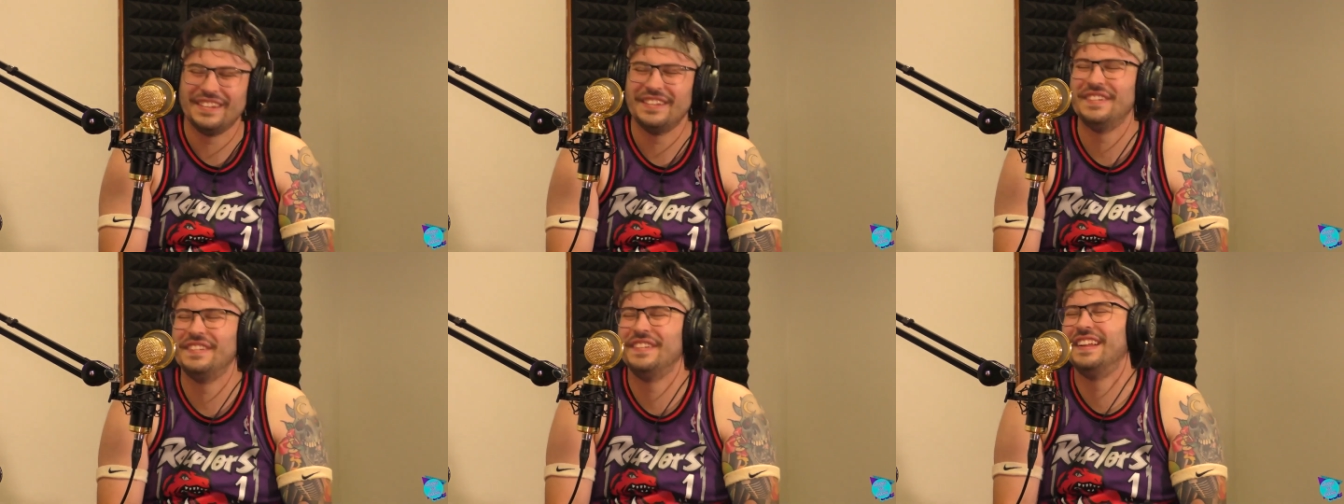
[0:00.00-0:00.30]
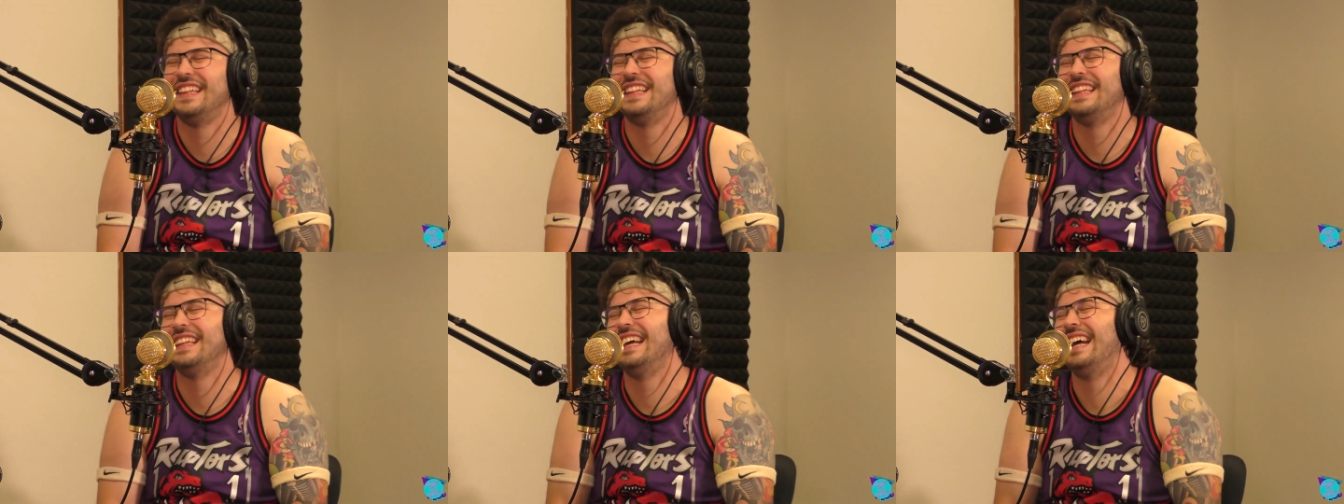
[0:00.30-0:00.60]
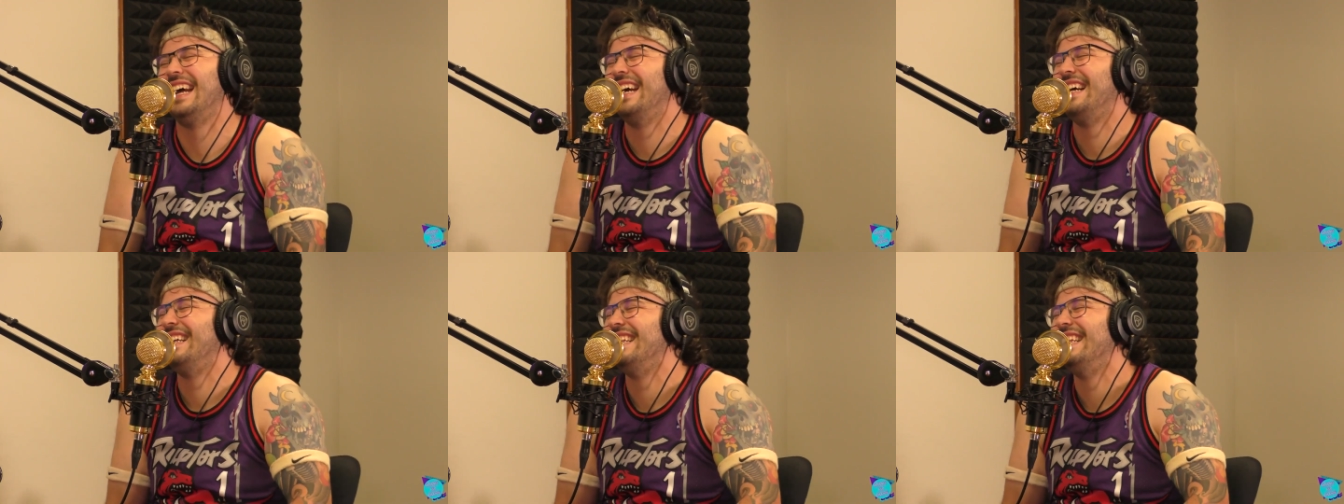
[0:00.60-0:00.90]
what
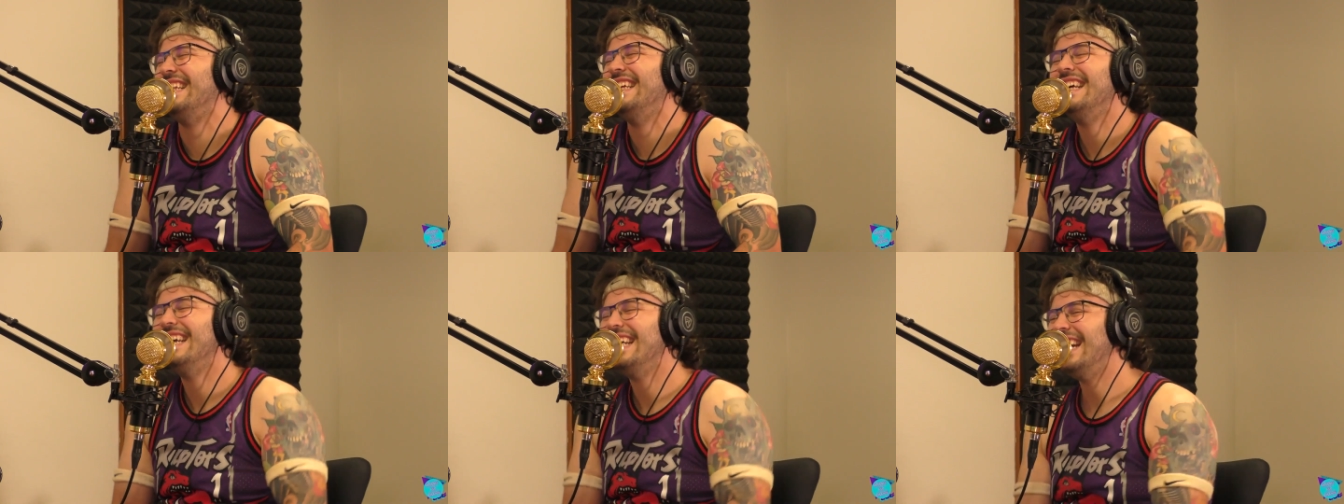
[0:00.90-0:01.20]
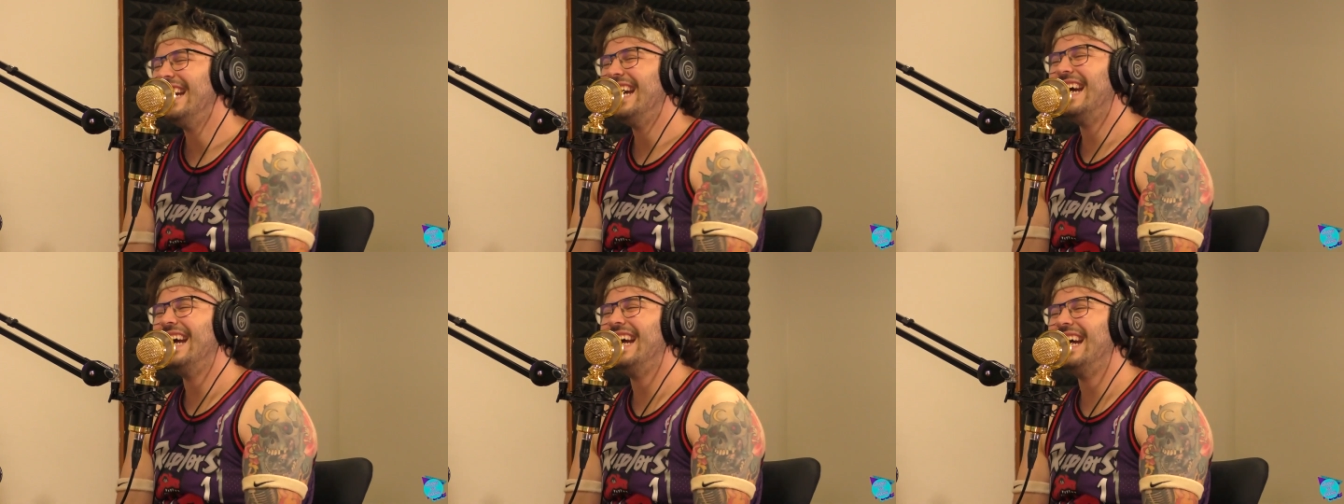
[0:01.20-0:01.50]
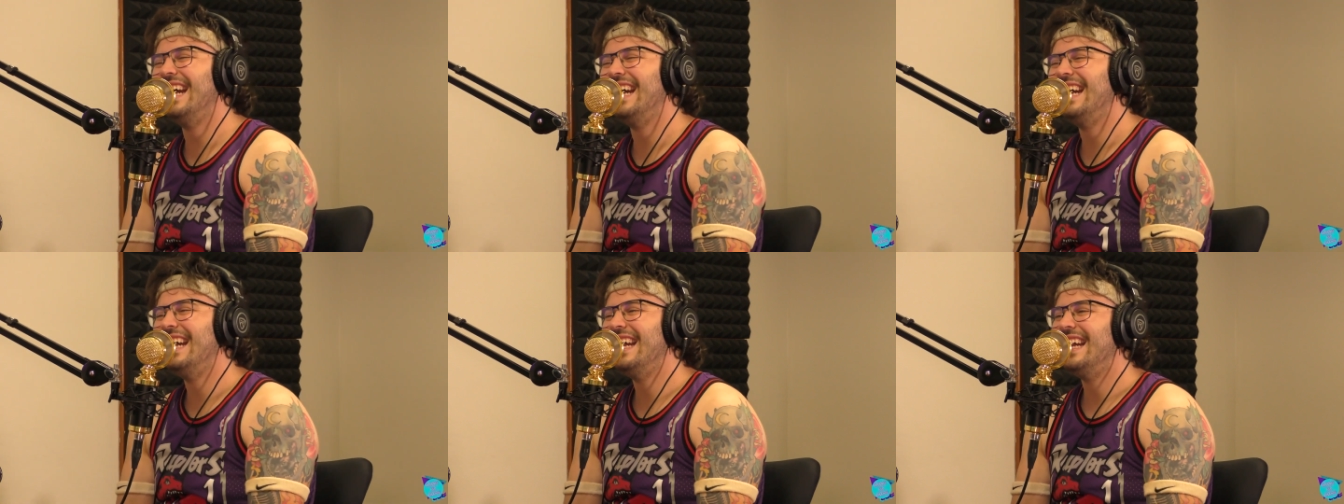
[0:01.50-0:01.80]
the hell? It's an
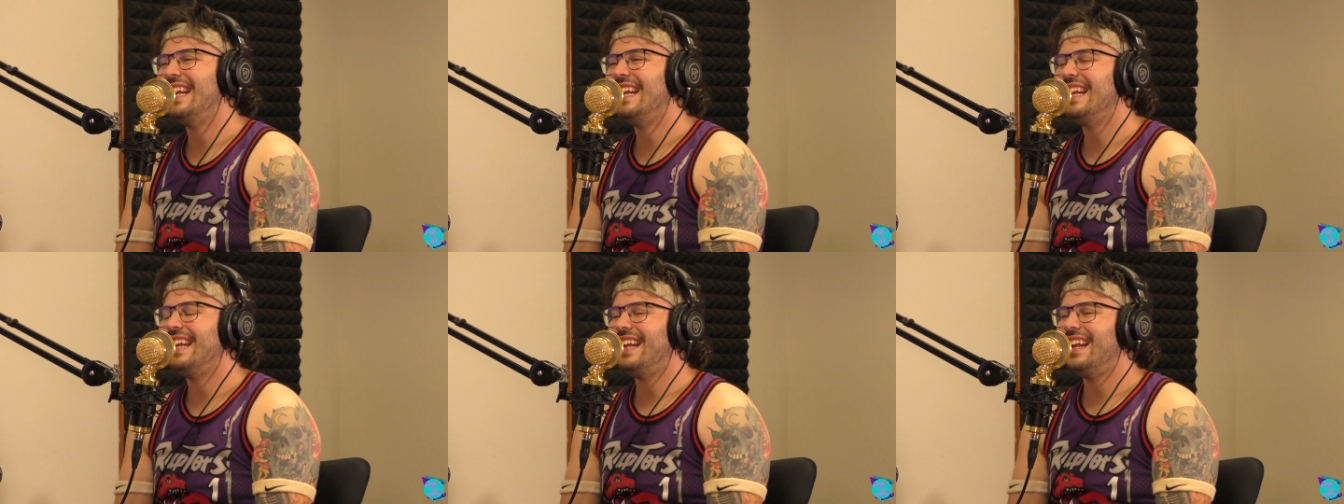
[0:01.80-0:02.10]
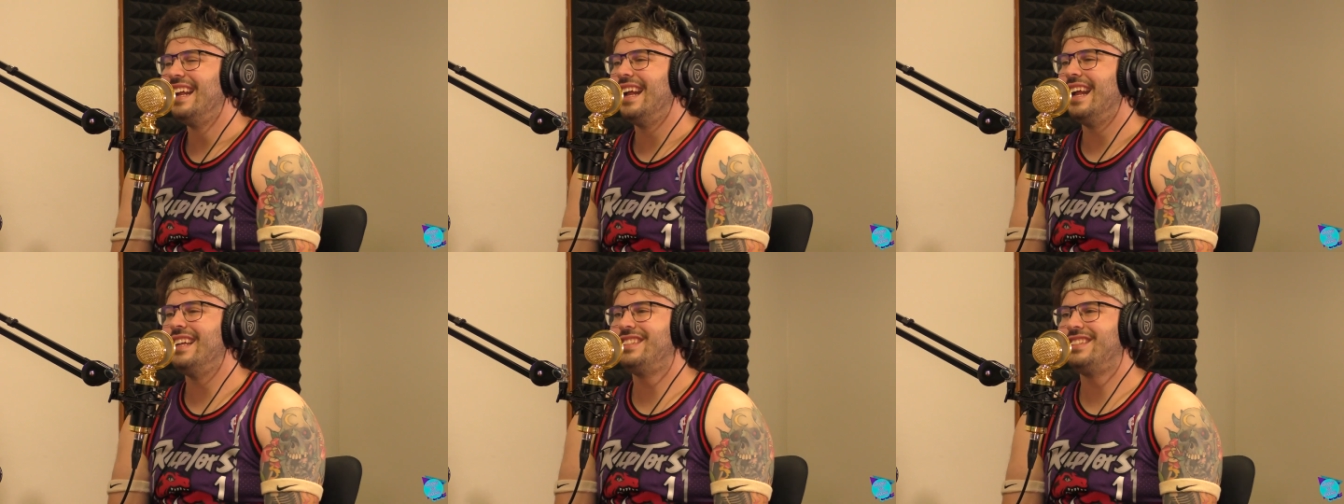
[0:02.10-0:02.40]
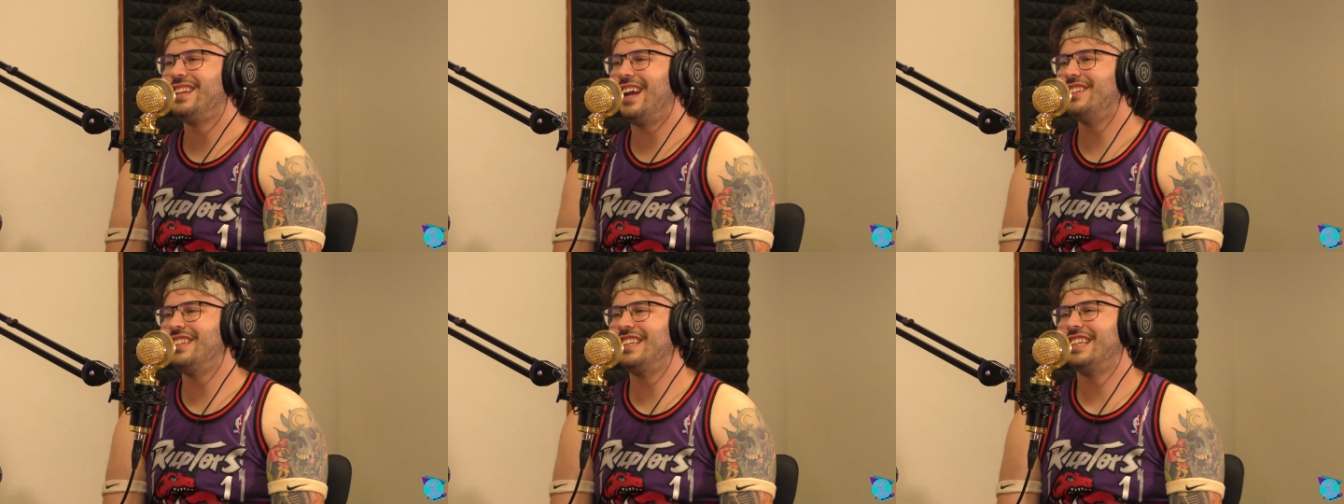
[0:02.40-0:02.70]
unbelievable film. It
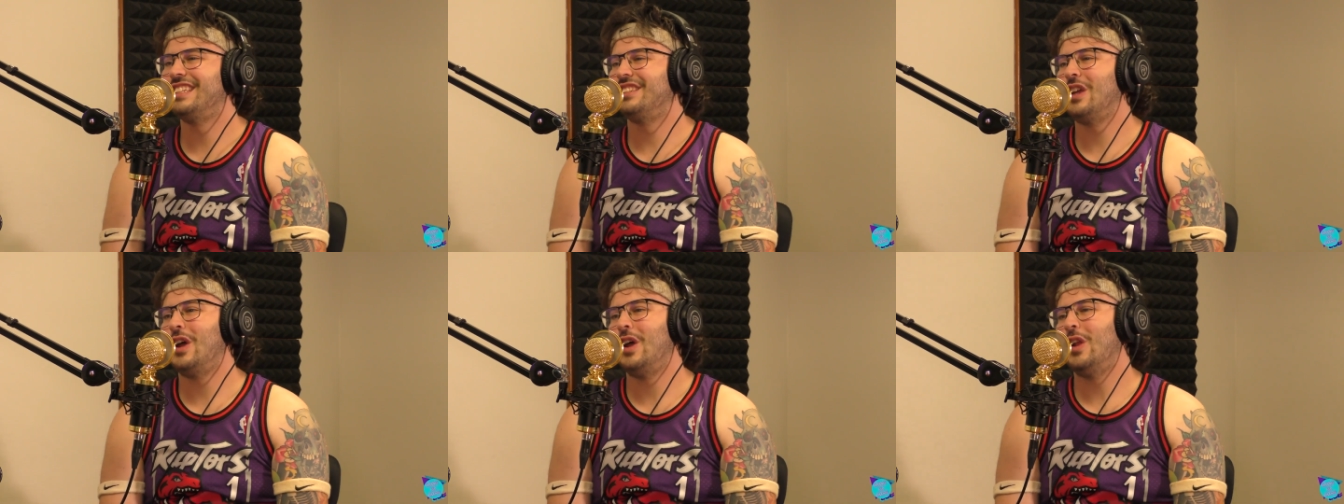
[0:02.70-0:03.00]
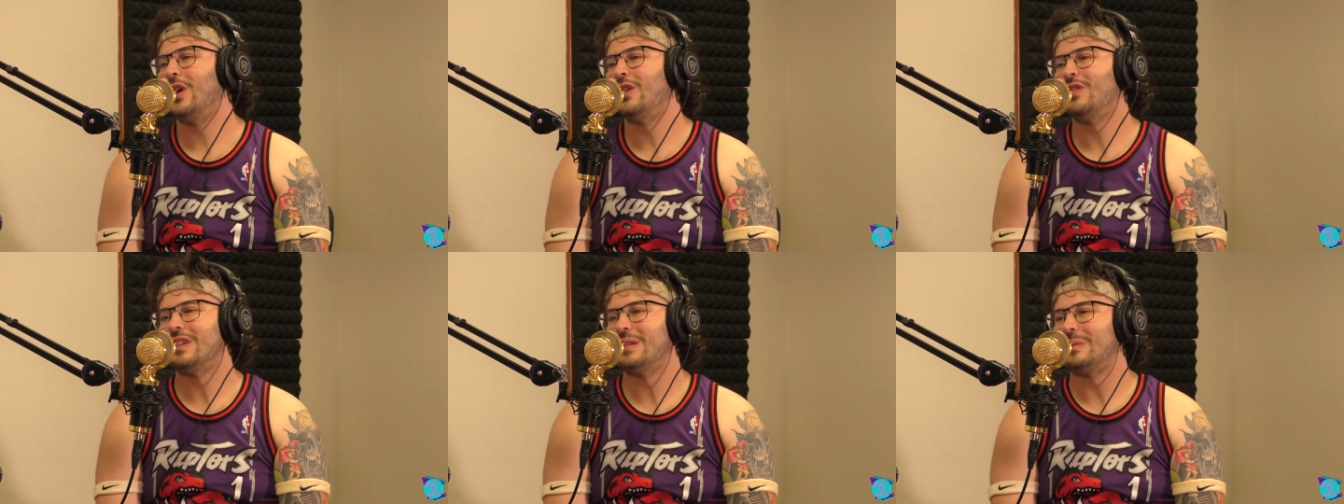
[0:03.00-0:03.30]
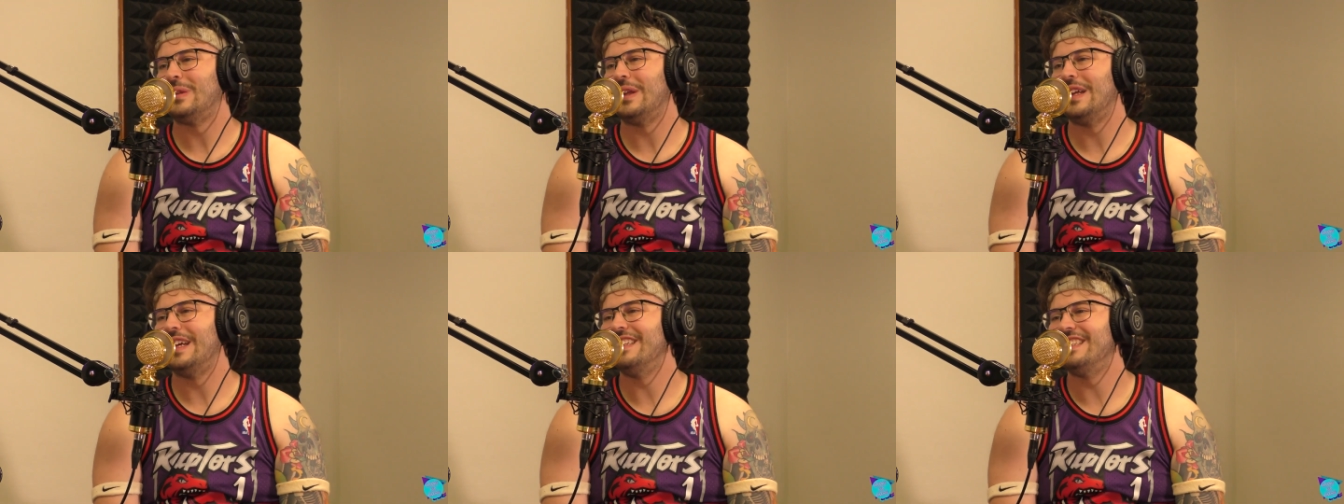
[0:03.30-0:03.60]
sounds like it's all over the
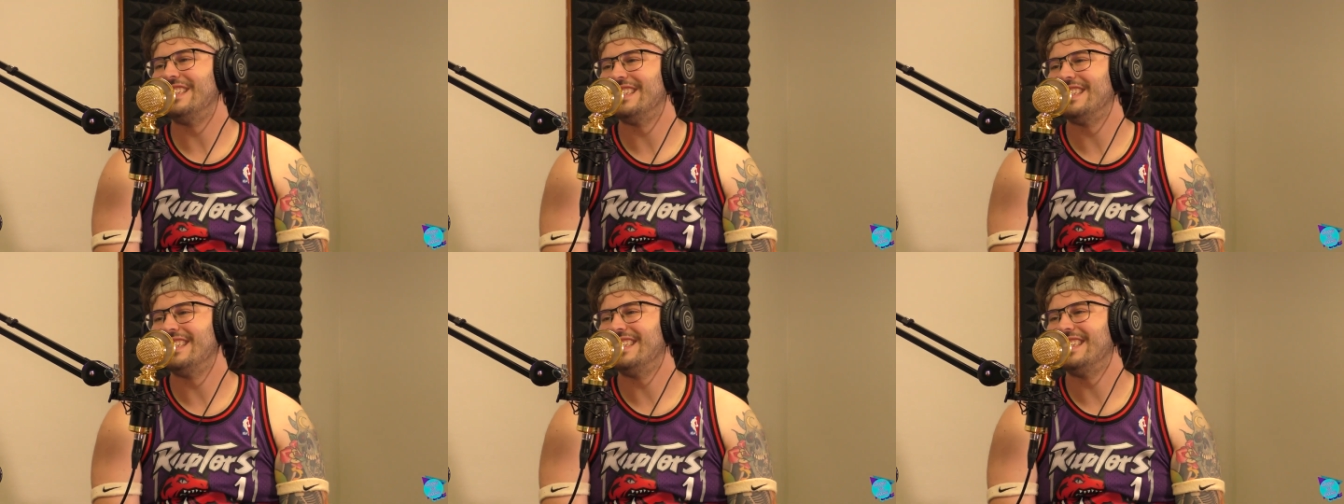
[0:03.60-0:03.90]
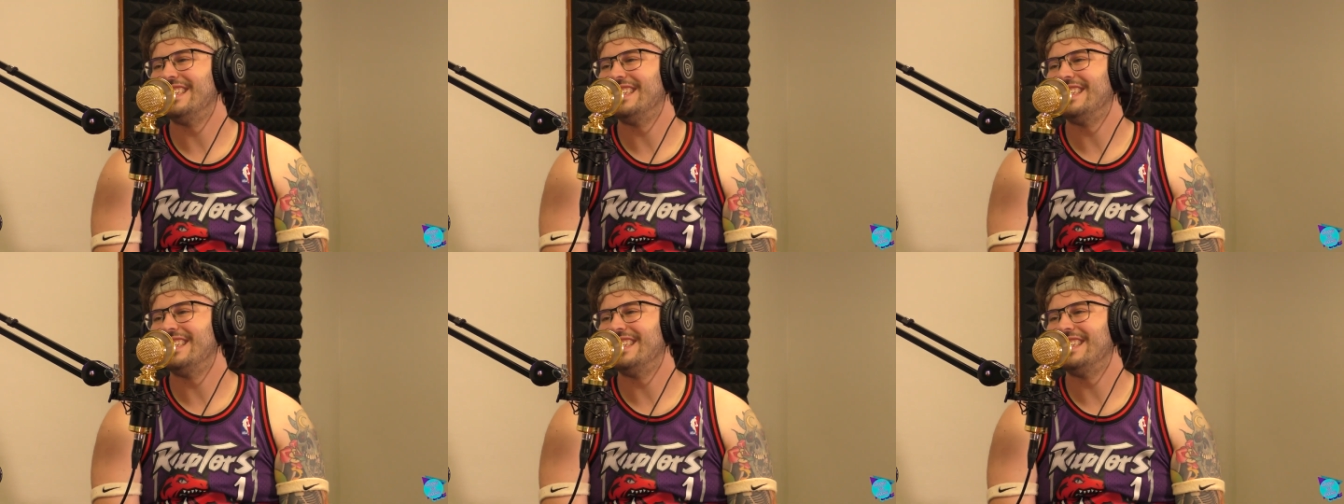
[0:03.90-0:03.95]
place. It's